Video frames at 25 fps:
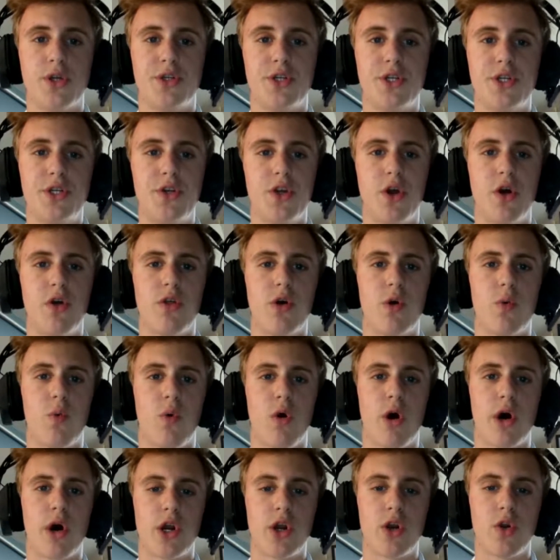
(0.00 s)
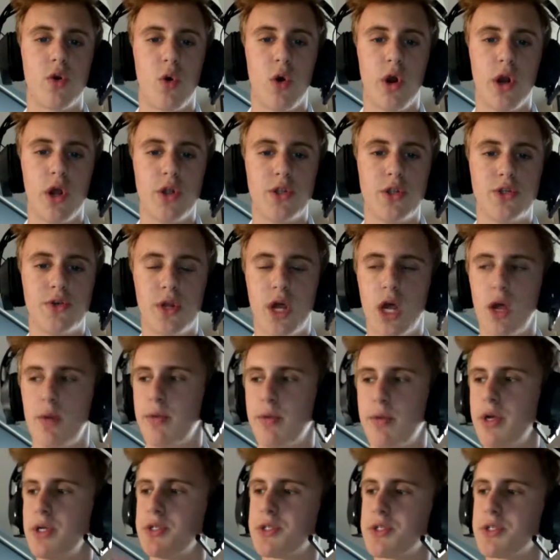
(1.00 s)
Do you know that water and oil do not
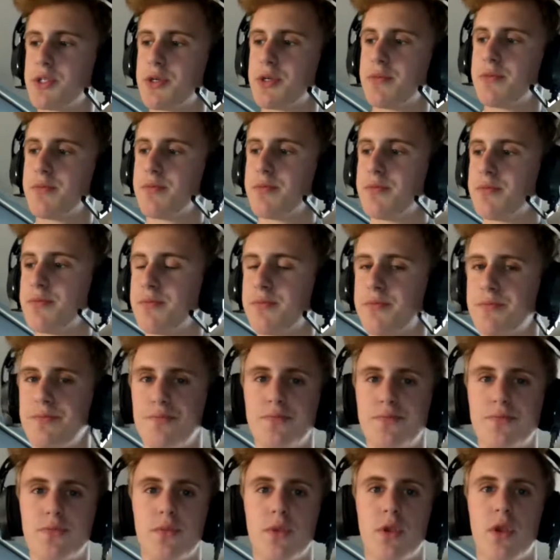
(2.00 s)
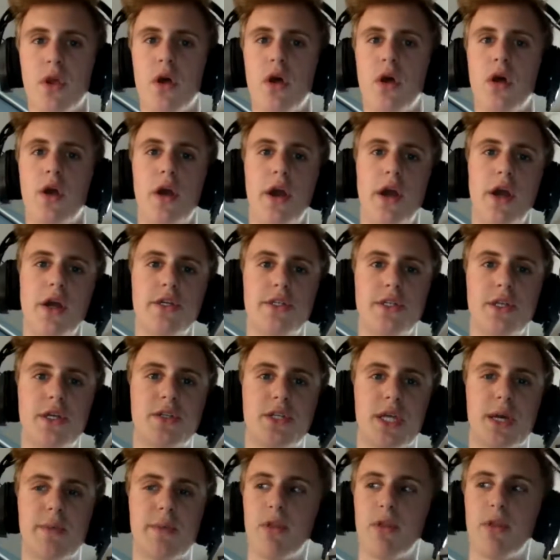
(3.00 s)
mix? Here's an
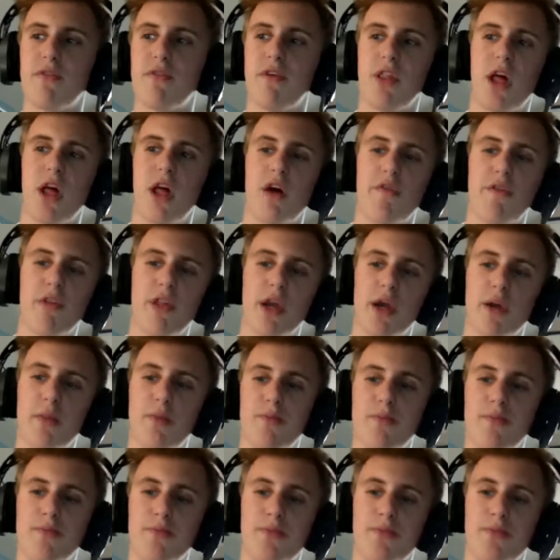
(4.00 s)
example of a lava lamp.